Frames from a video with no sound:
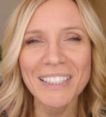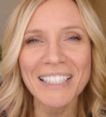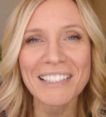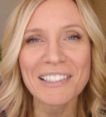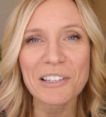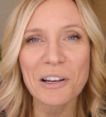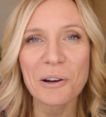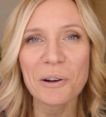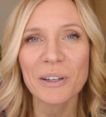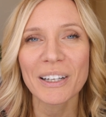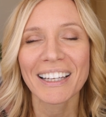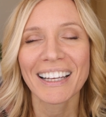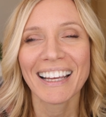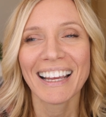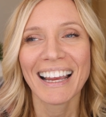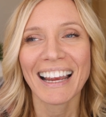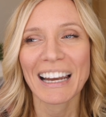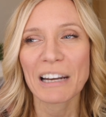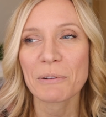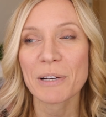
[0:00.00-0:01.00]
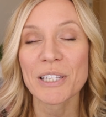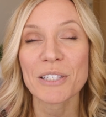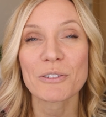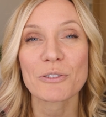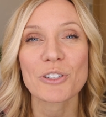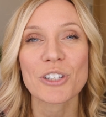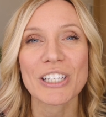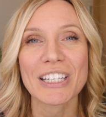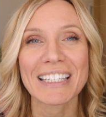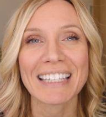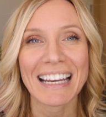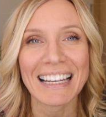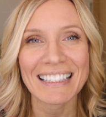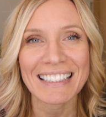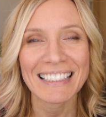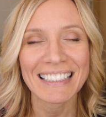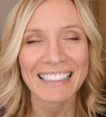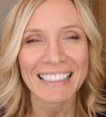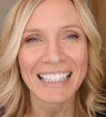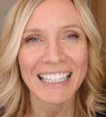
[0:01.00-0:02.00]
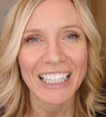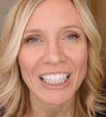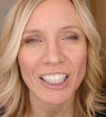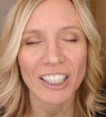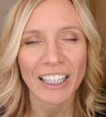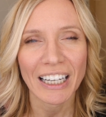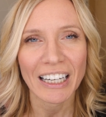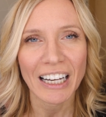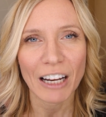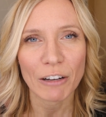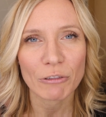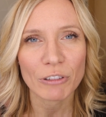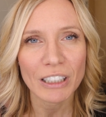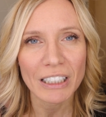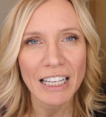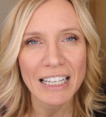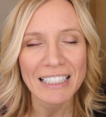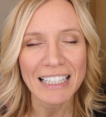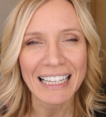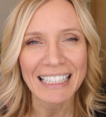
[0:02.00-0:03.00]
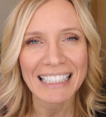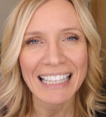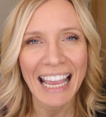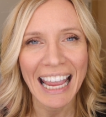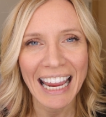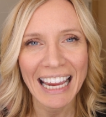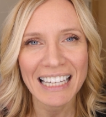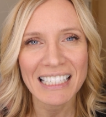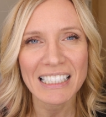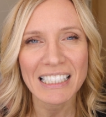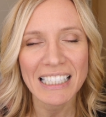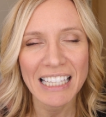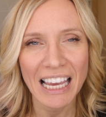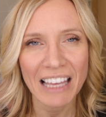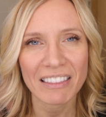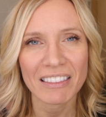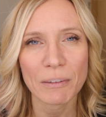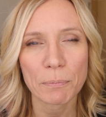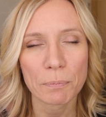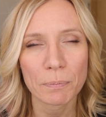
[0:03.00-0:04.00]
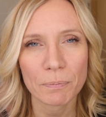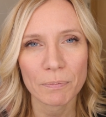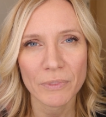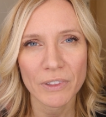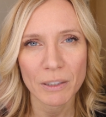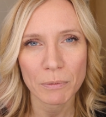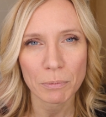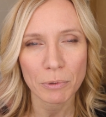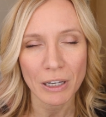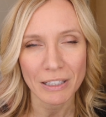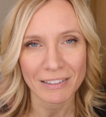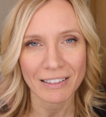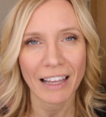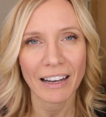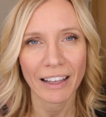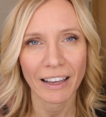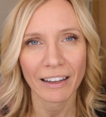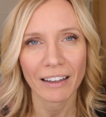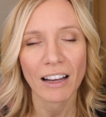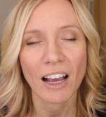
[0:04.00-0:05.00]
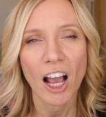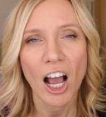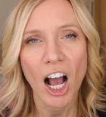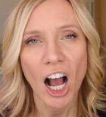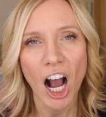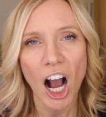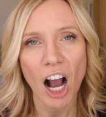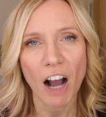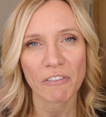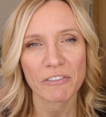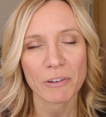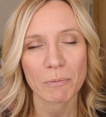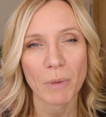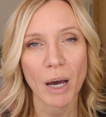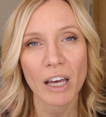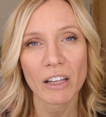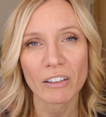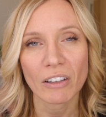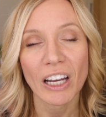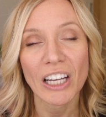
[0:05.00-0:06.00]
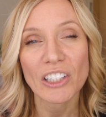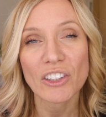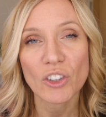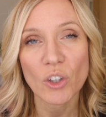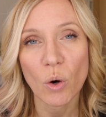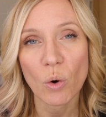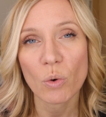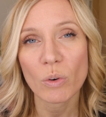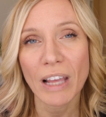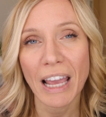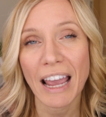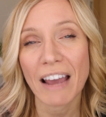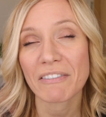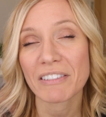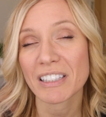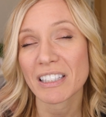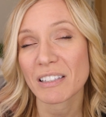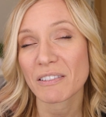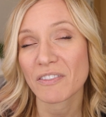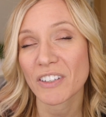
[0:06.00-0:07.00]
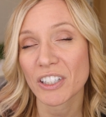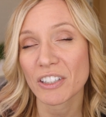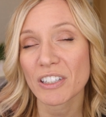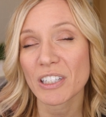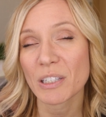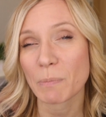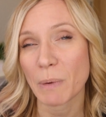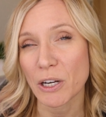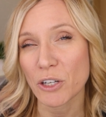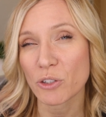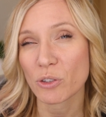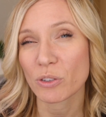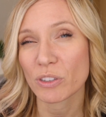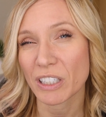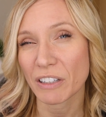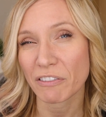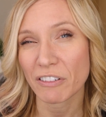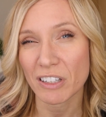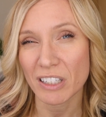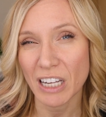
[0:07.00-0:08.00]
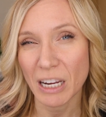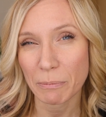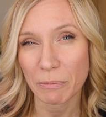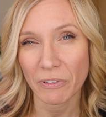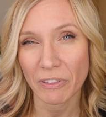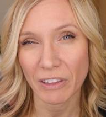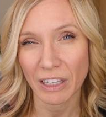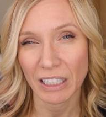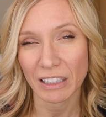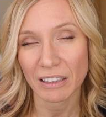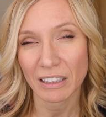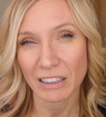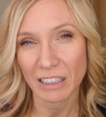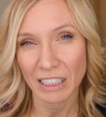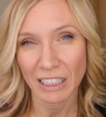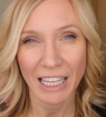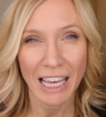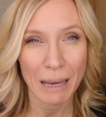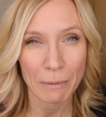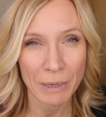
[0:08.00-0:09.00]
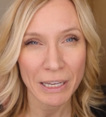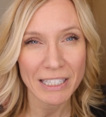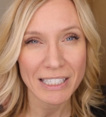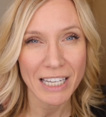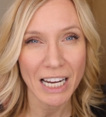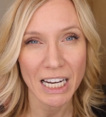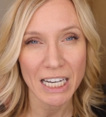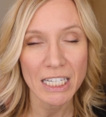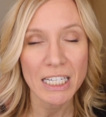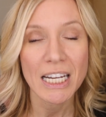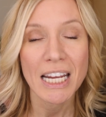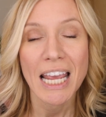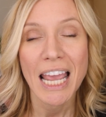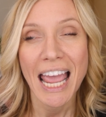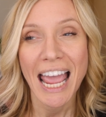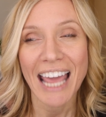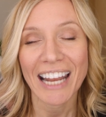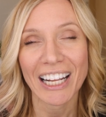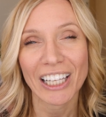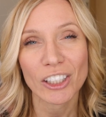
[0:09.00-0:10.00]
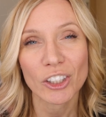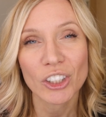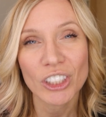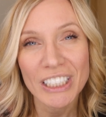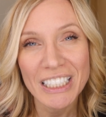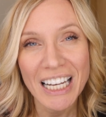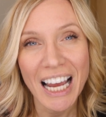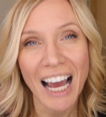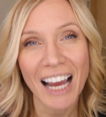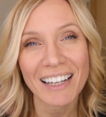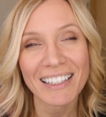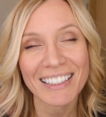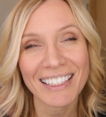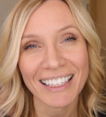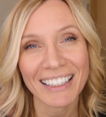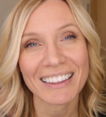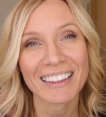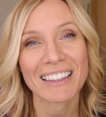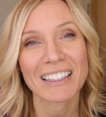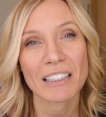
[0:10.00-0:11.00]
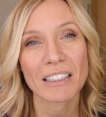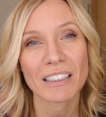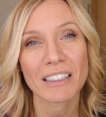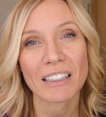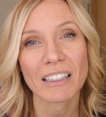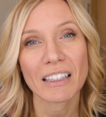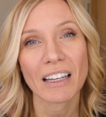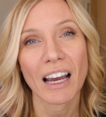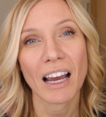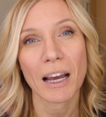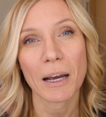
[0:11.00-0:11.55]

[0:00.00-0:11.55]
So anyway, so she gets in here, and I realize I can't get the prosthetic off the model. I don't have, it's a very special, different type of thing that the lab had done, and I could not get the